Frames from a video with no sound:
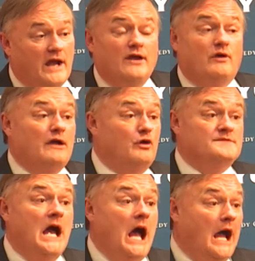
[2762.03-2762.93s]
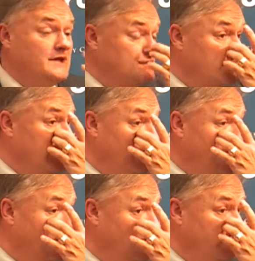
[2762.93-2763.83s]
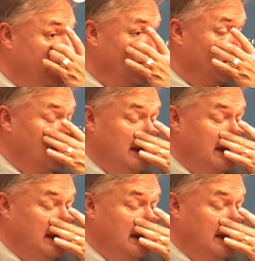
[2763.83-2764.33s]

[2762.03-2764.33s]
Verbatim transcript: Great groups. I started out my career